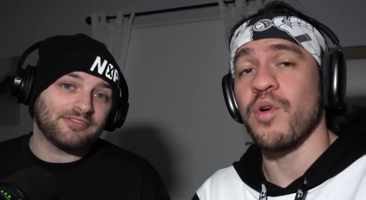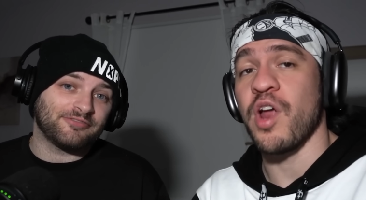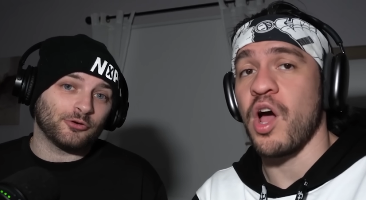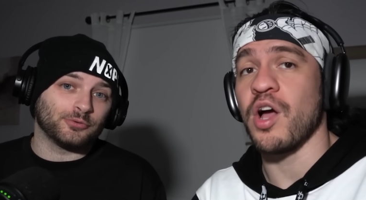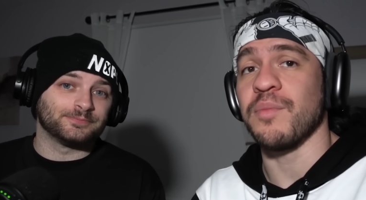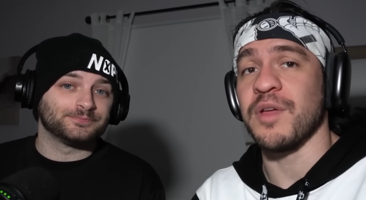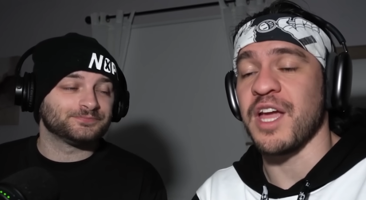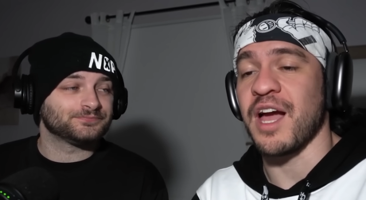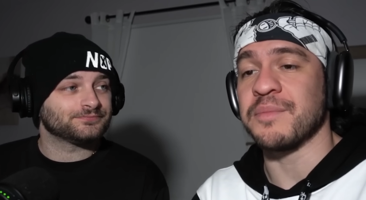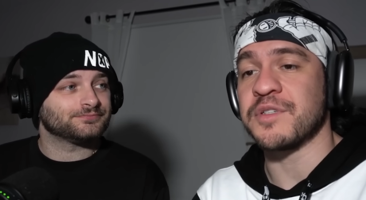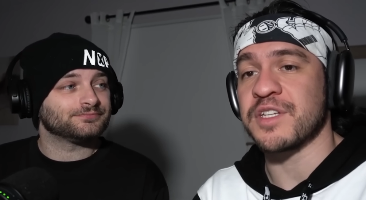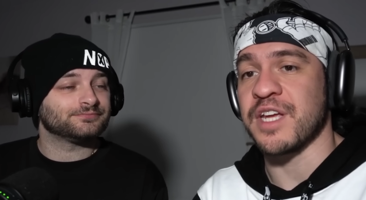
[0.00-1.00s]
Speaker 1: Don't Hug Me,
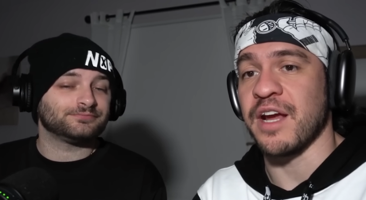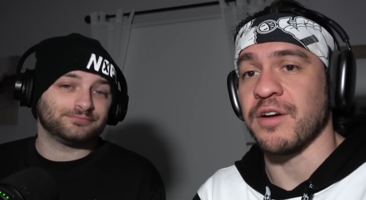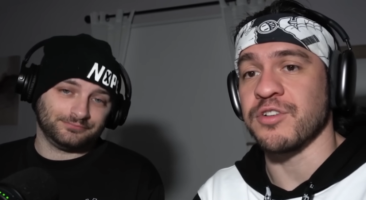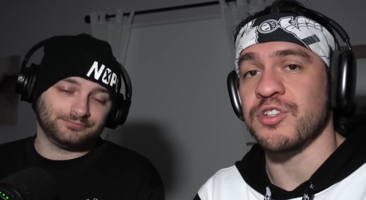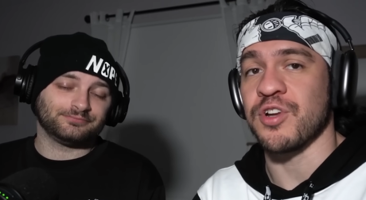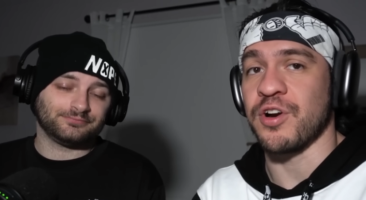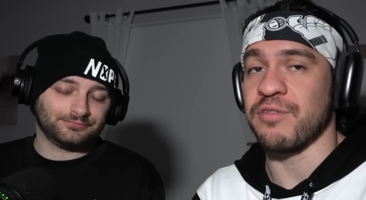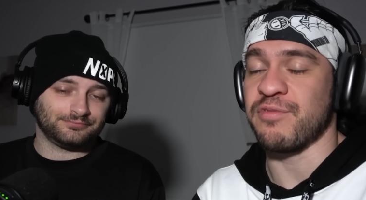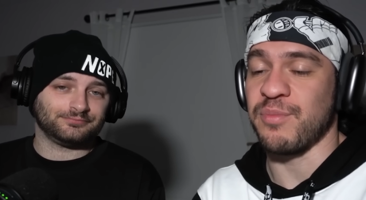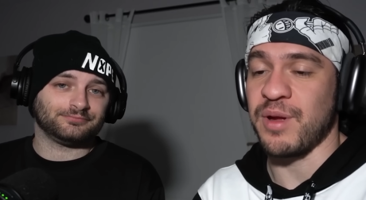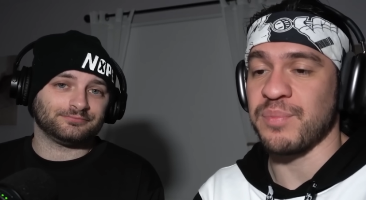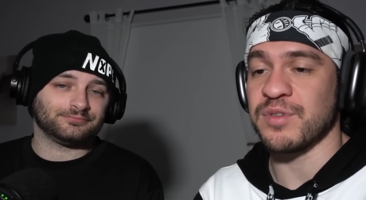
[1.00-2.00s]
I'm Scared. Started
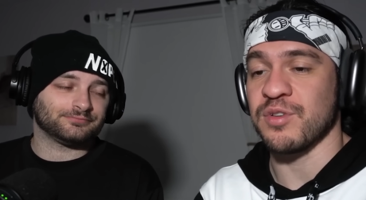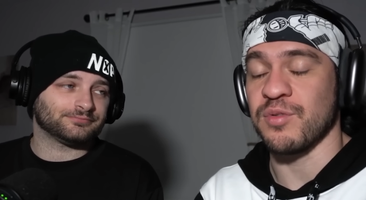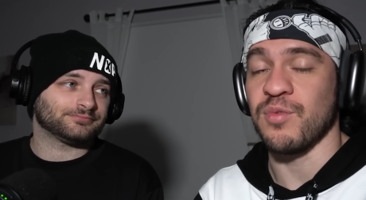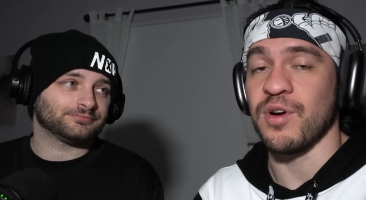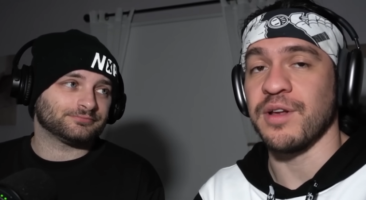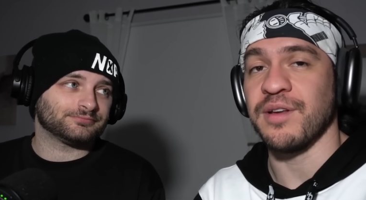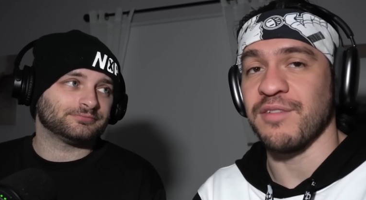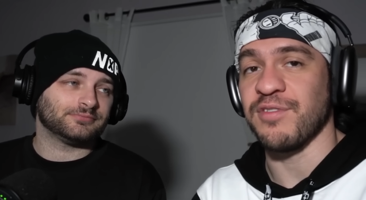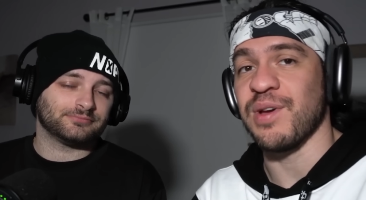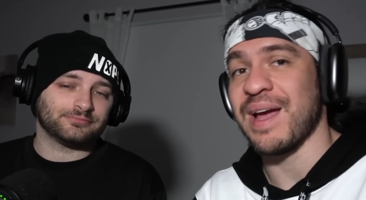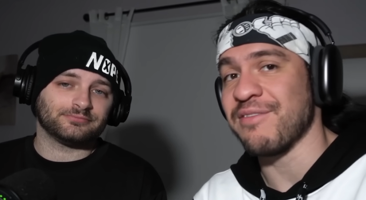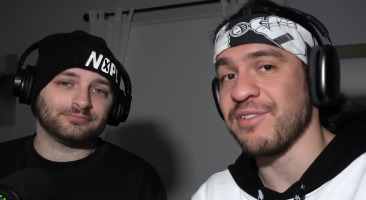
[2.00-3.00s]
from episode 1
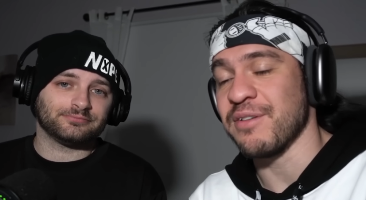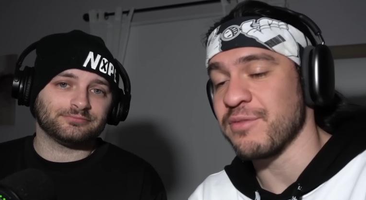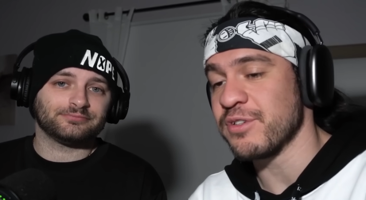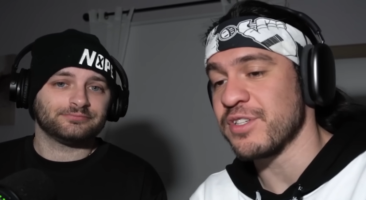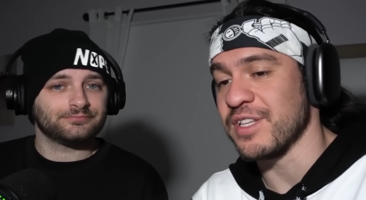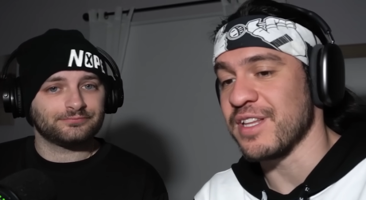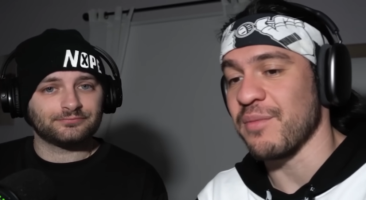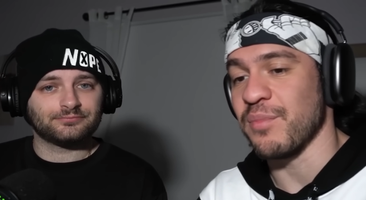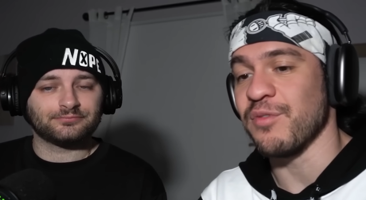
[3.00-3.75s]
if you have never seen that